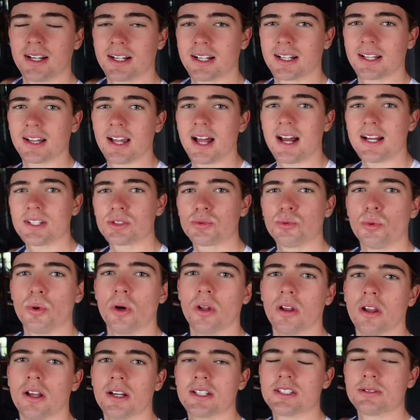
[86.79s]
glass
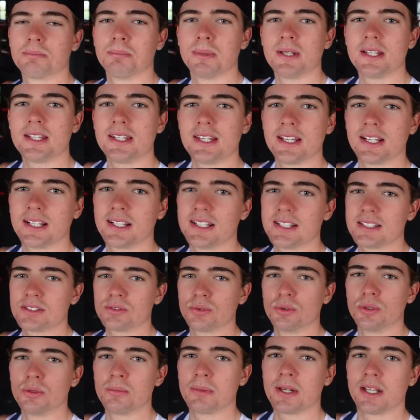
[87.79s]
wall splitting this
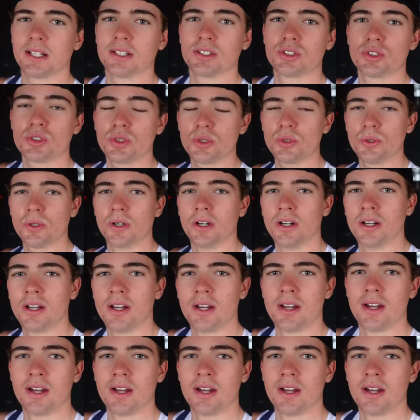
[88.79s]
room in two.